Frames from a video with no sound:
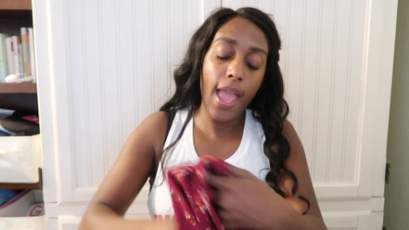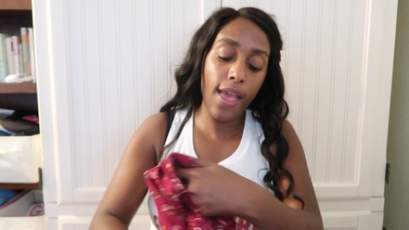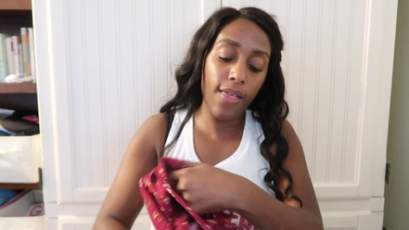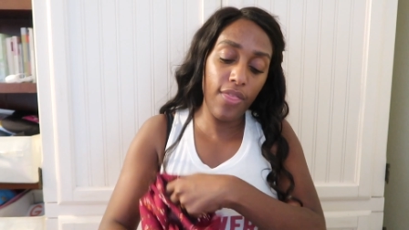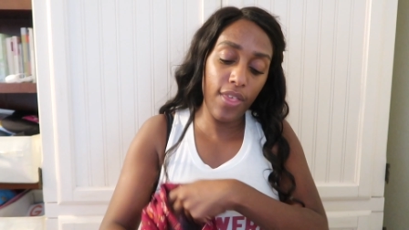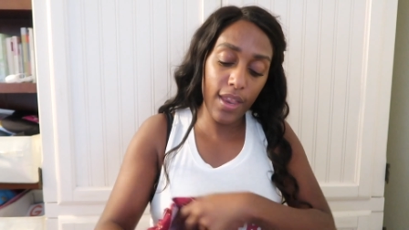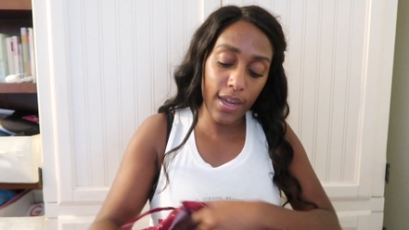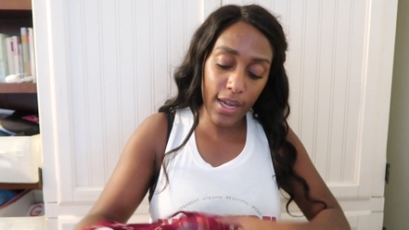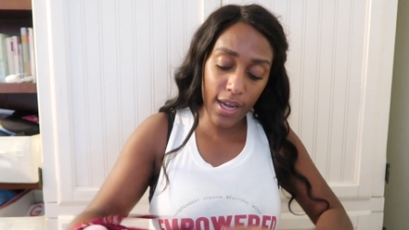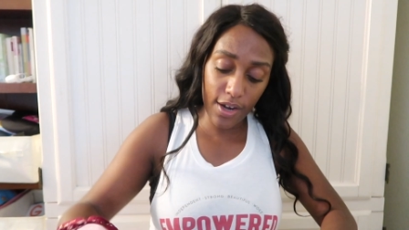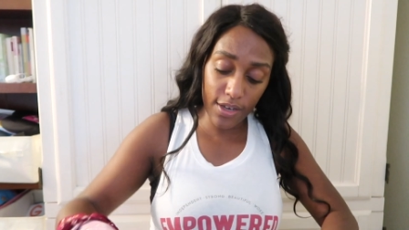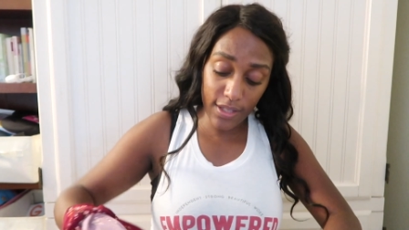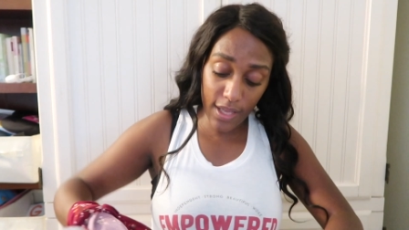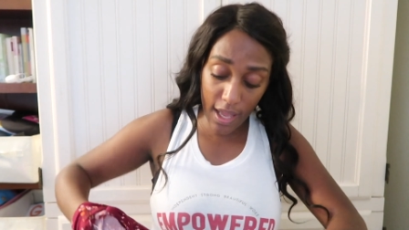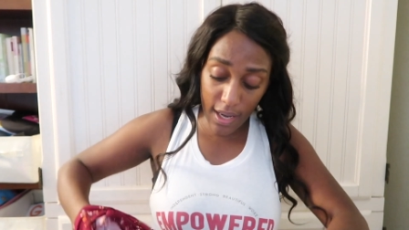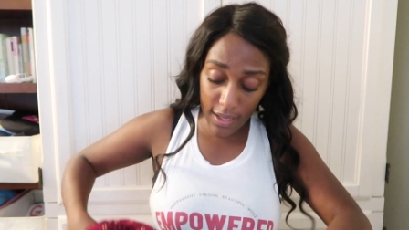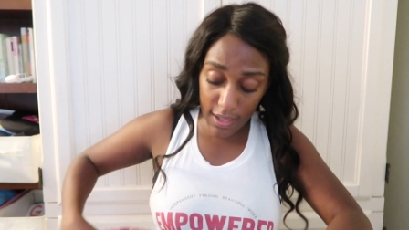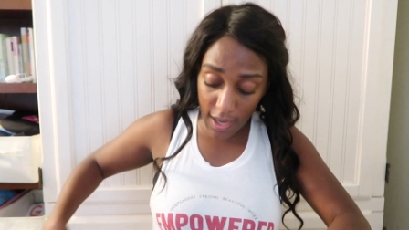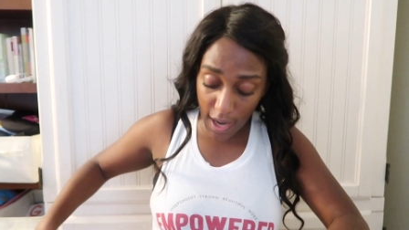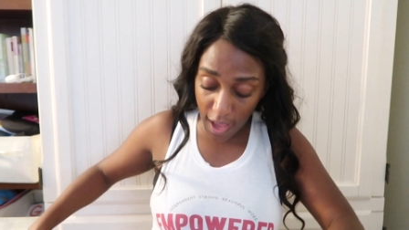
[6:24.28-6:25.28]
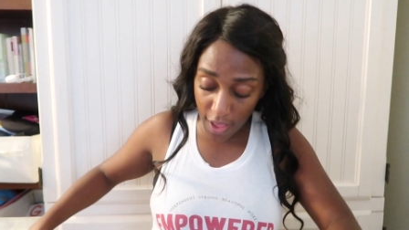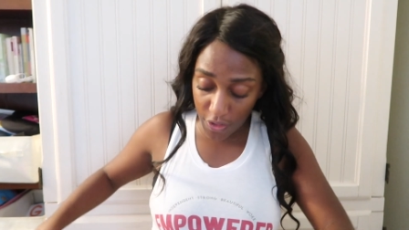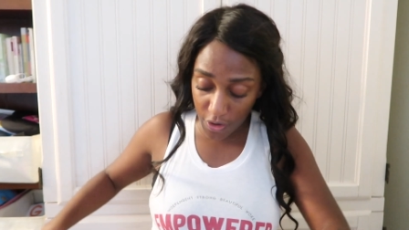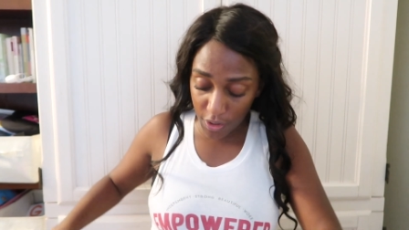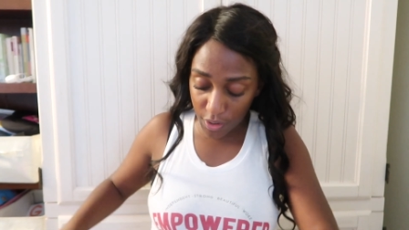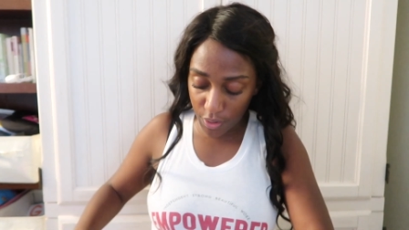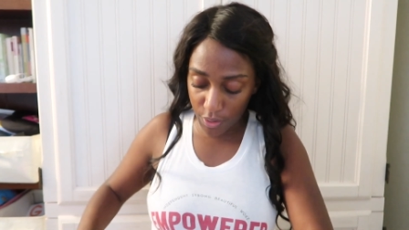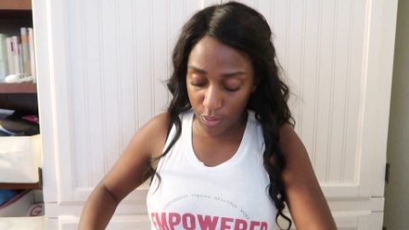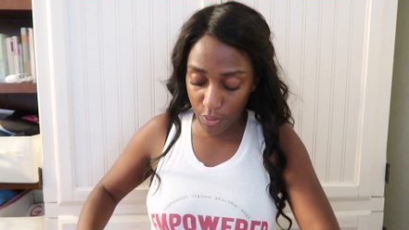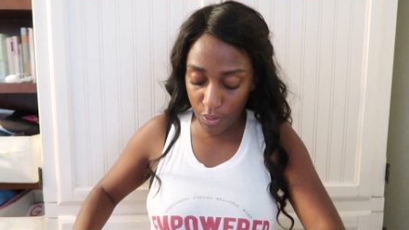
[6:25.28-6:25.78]
And then here's
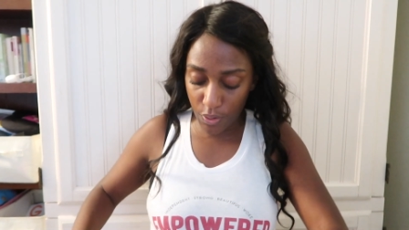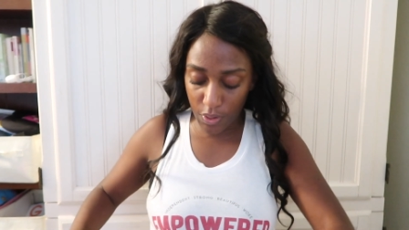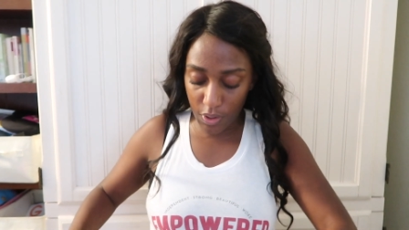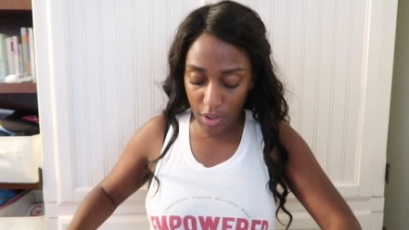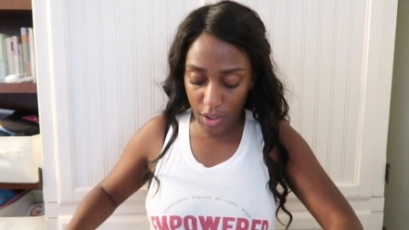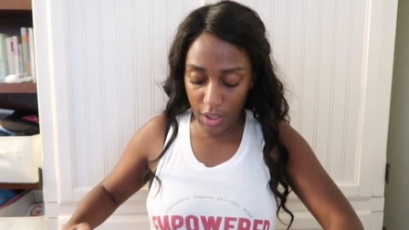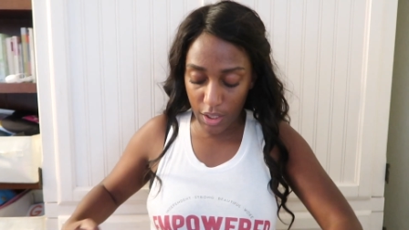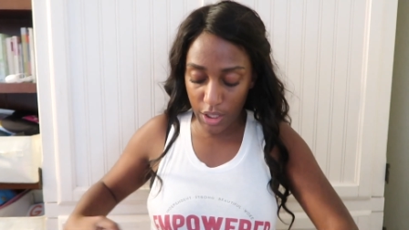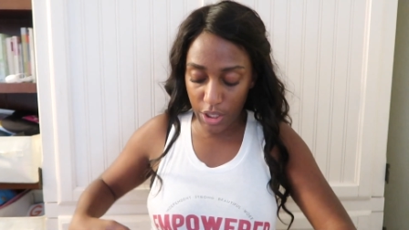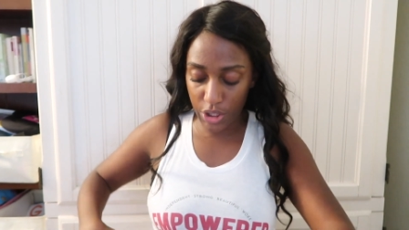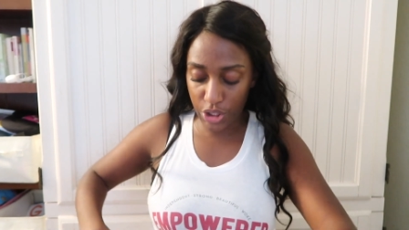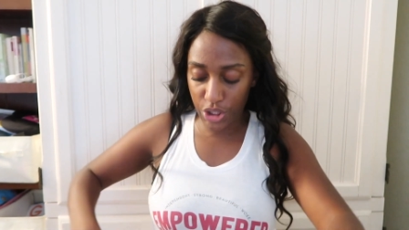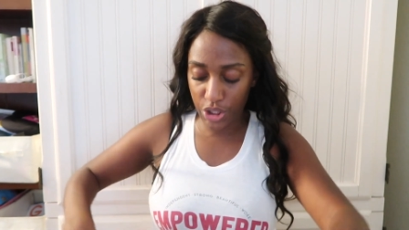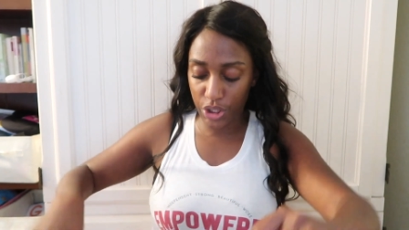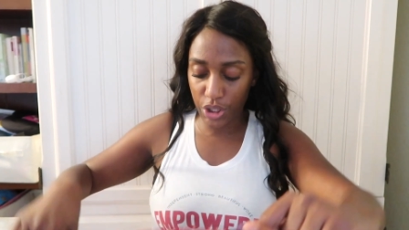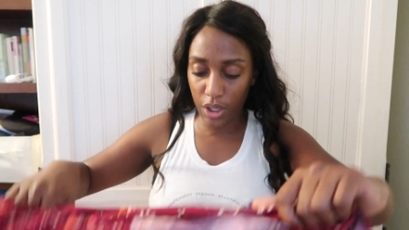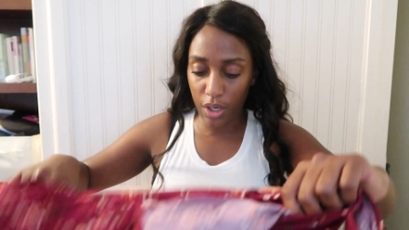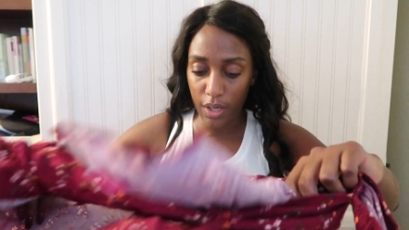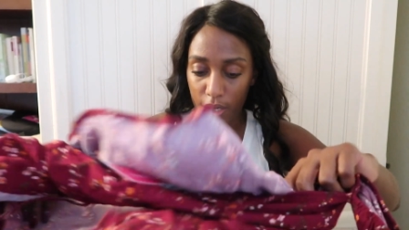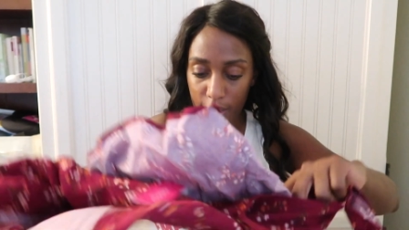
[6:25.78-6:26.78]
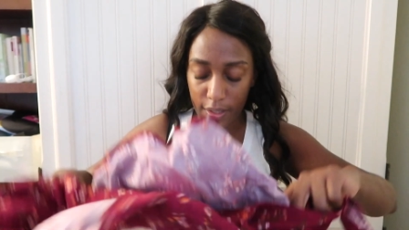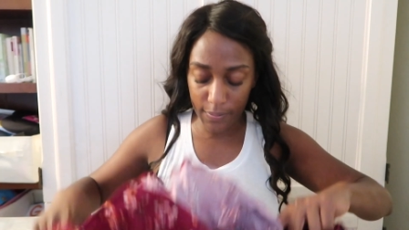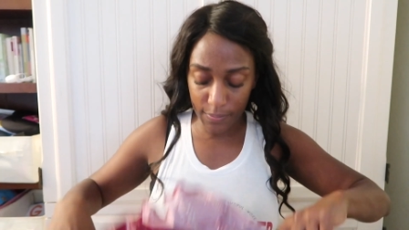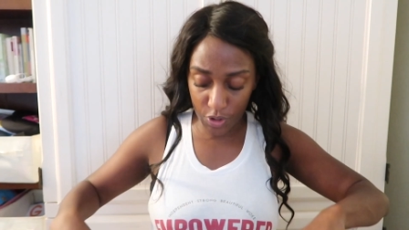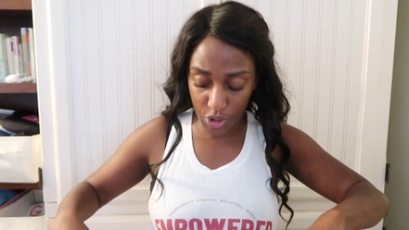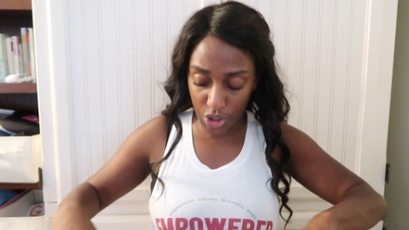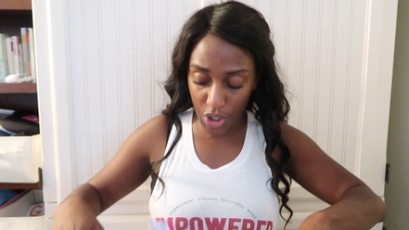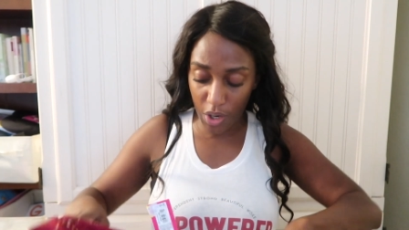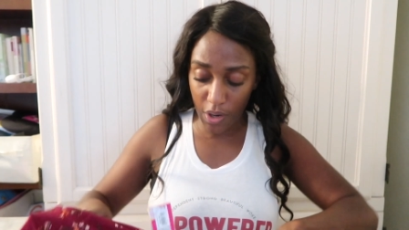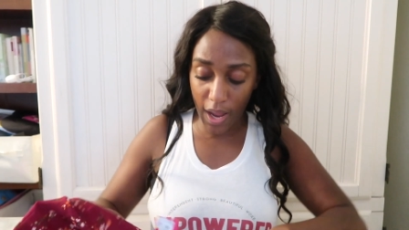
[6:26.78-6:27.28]
another little uh, sh
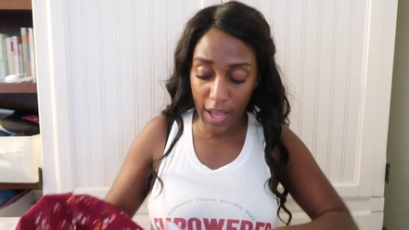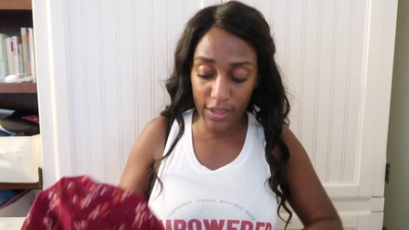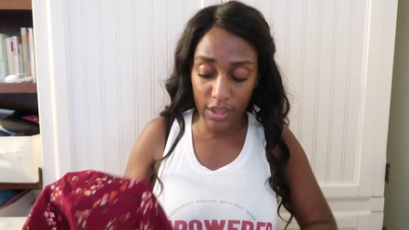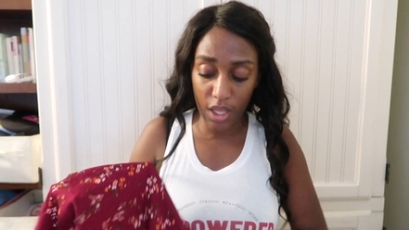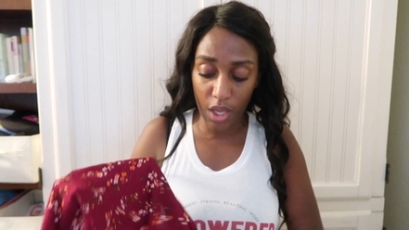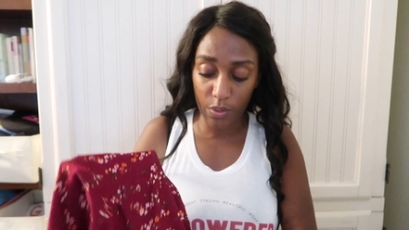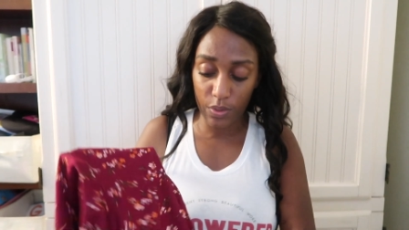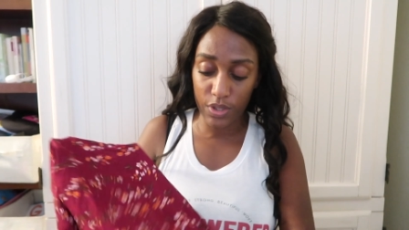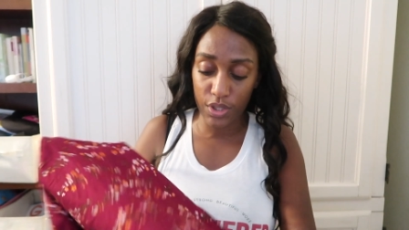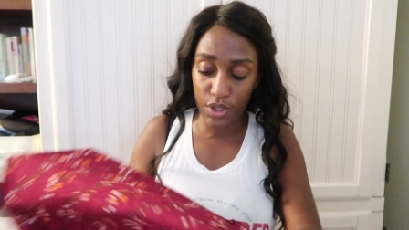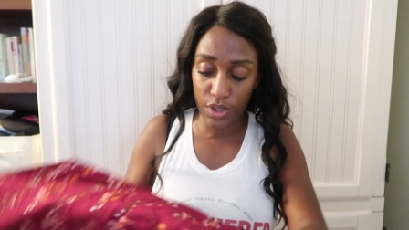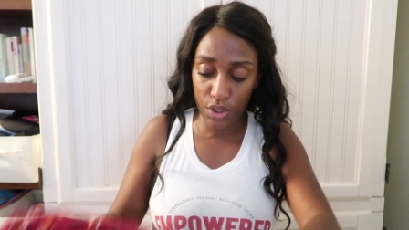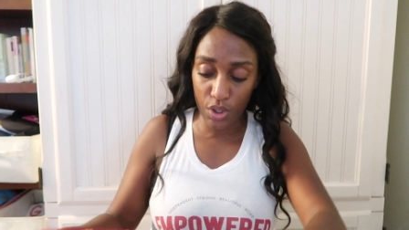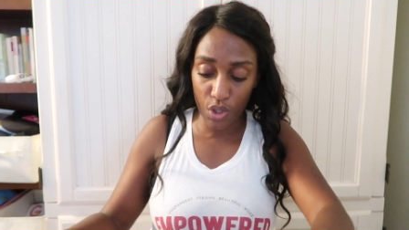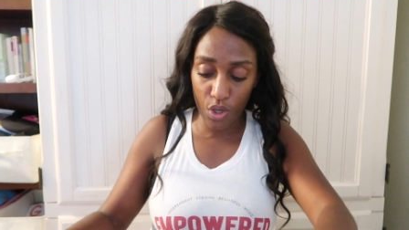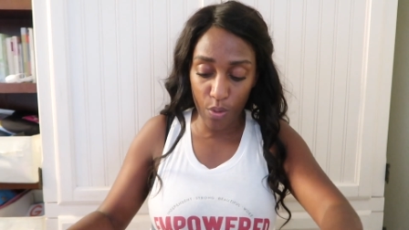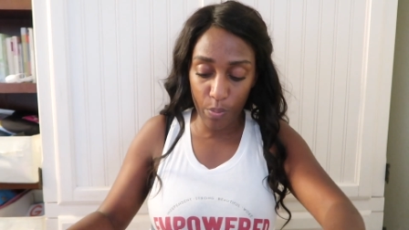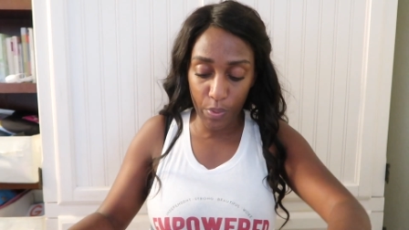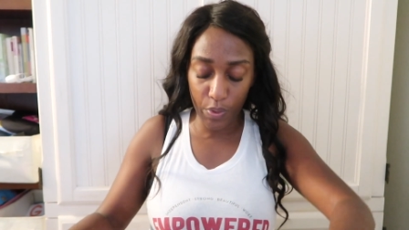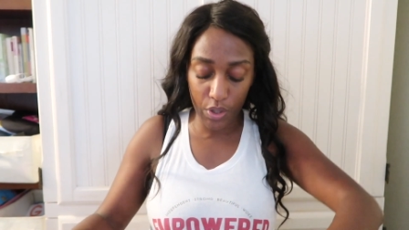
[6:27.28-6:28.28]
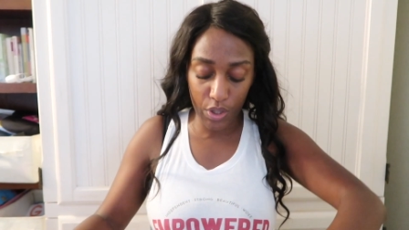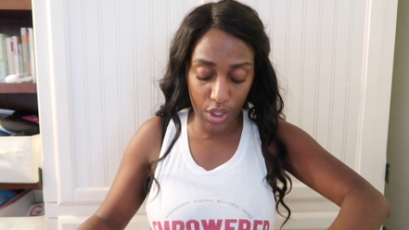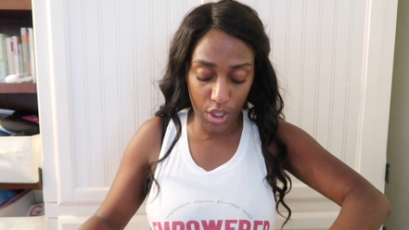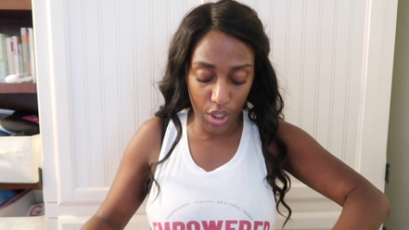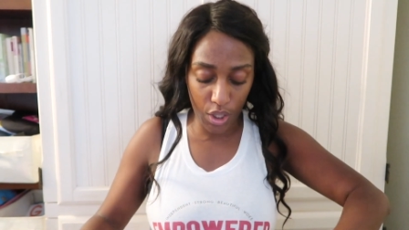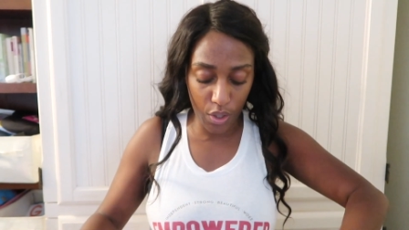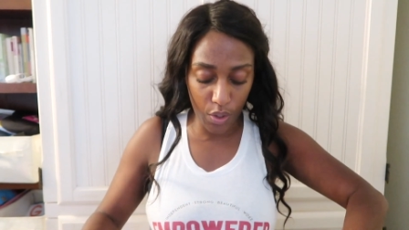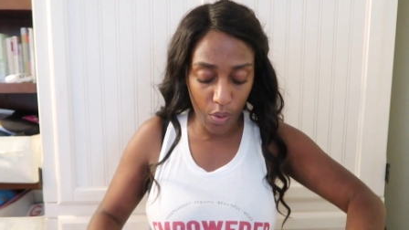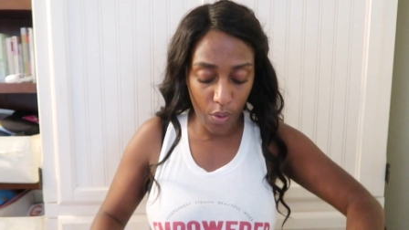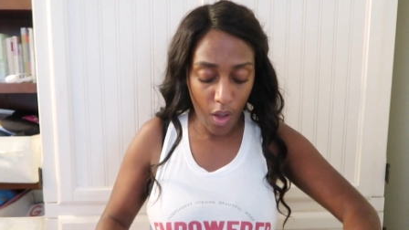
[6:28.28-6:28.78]
um, shirt I thought was super
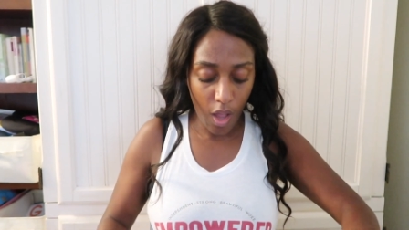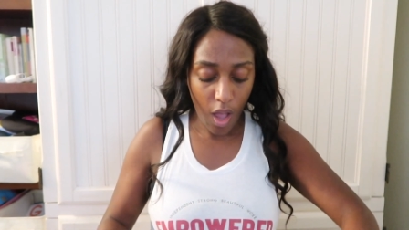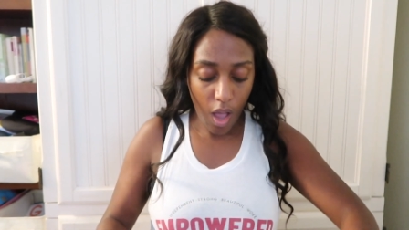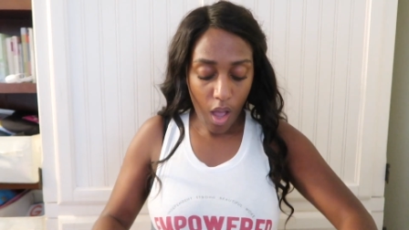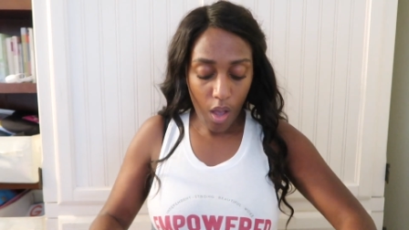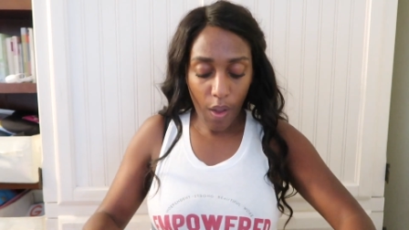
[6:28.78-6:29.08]
cute.